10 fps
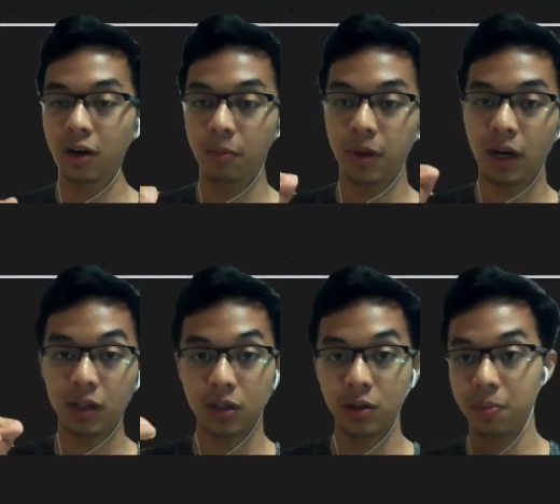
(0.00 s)

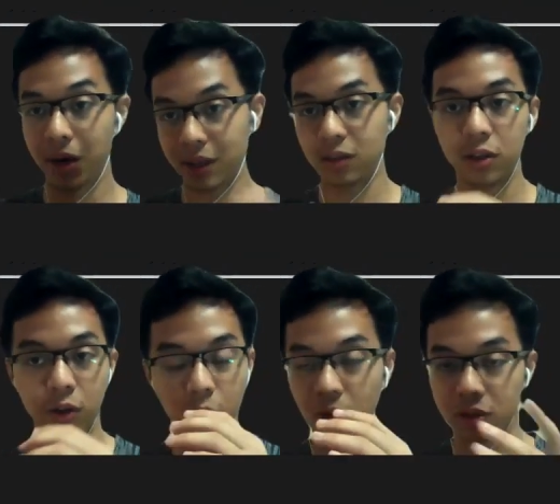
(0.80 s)
like the
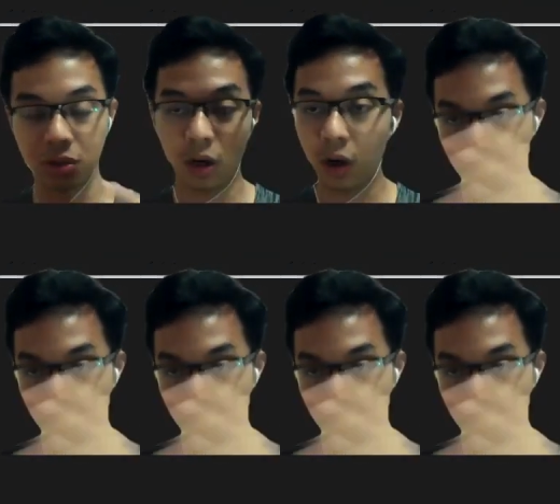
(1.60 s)
marketing one,